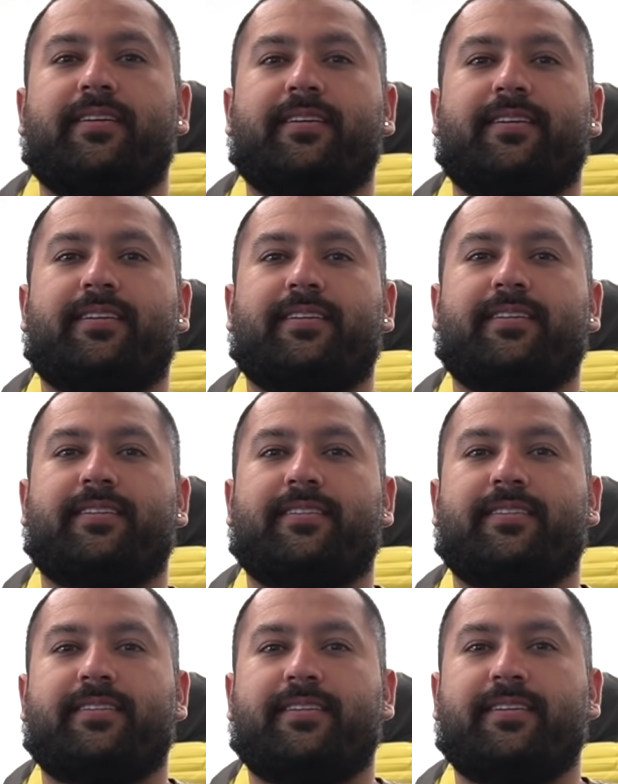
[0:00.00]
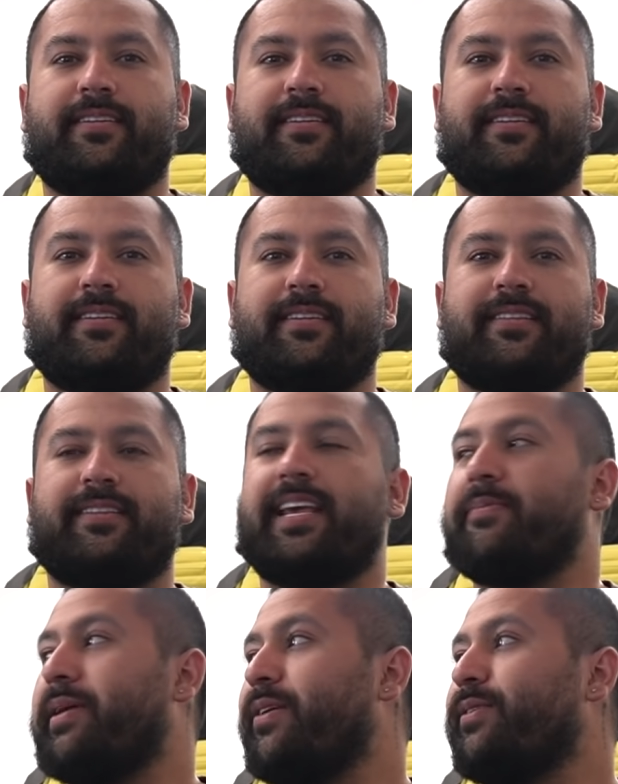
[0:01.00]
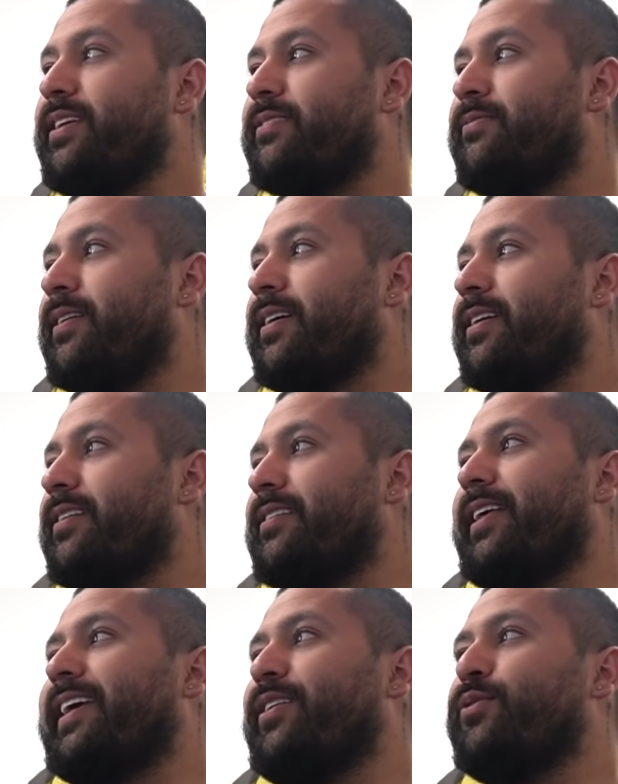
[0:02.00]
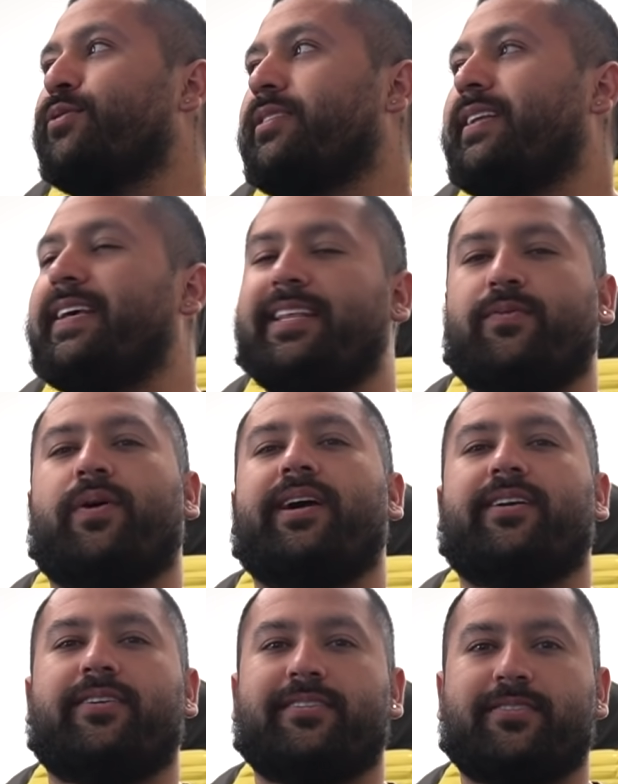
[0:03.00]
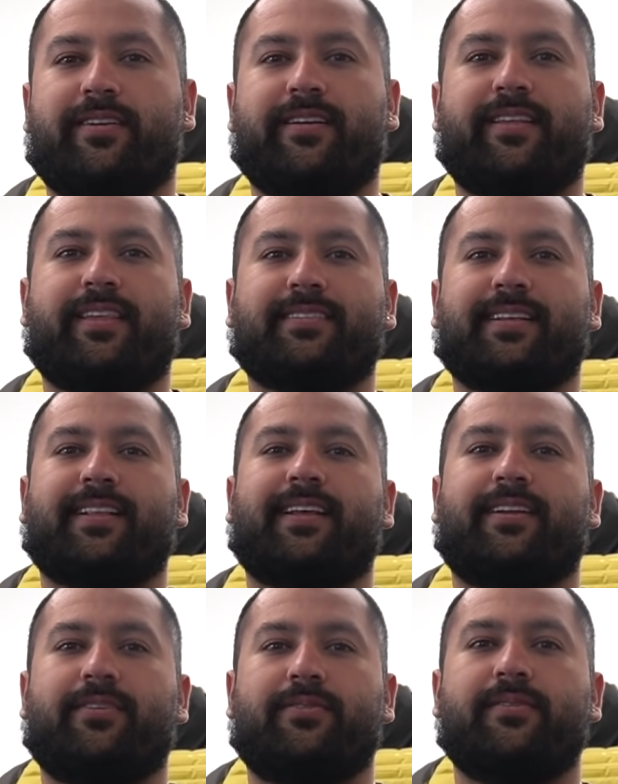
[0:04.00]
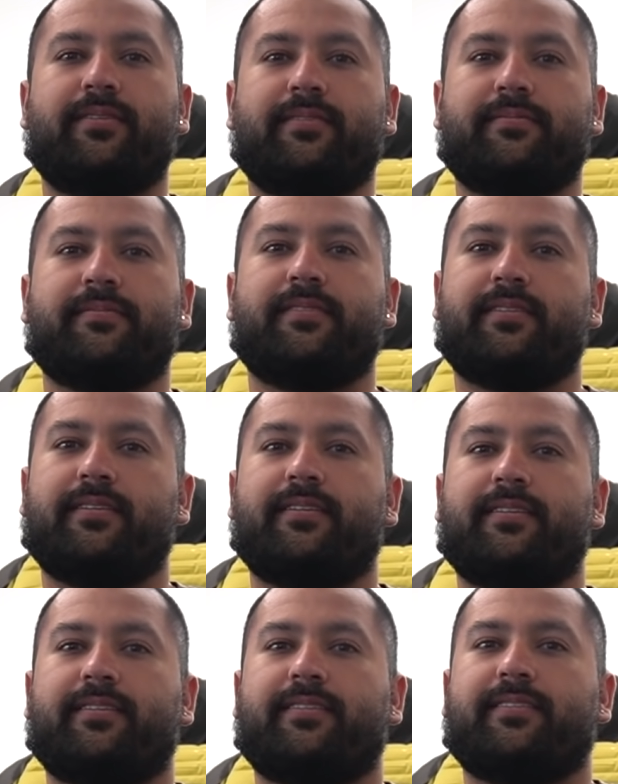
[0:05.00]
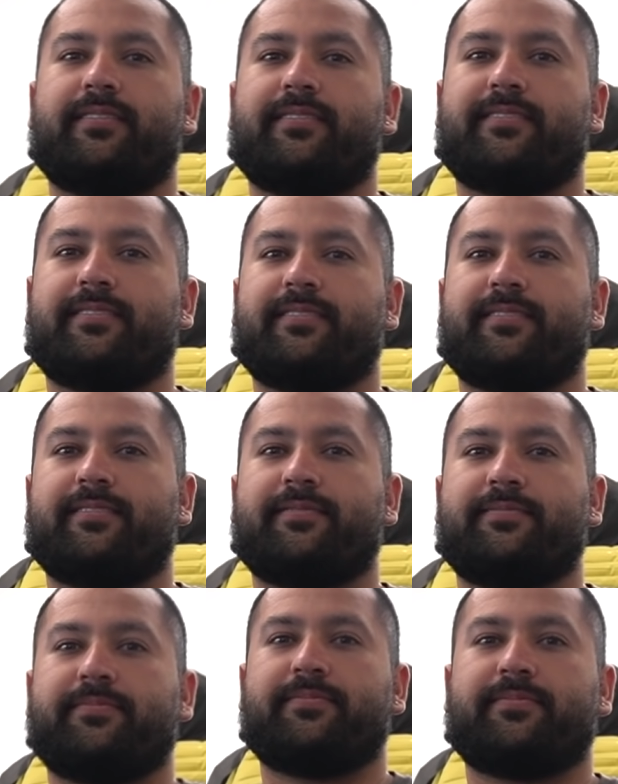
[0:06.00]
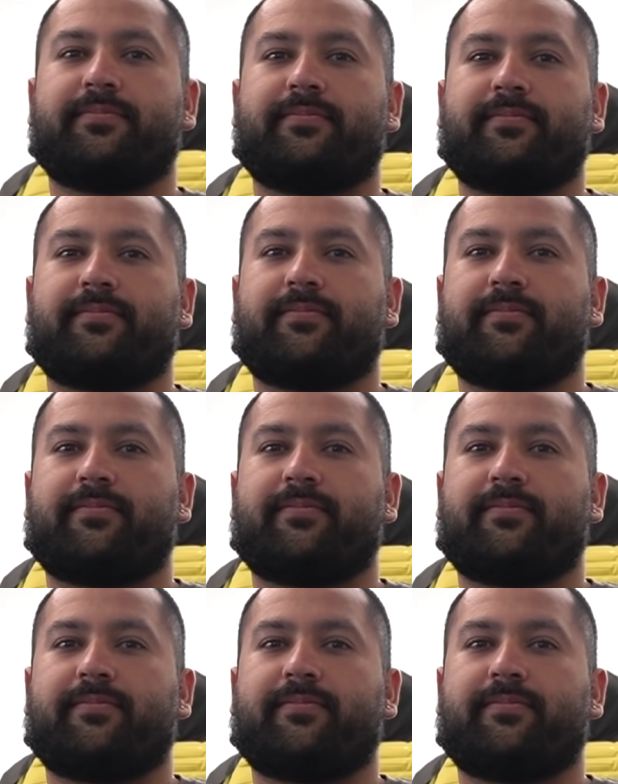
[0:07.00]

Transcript: Your teeth looks great. Yeah, but I don't need to fucking like use teeth whiteners or other things that they do. No, just for commercials, just like,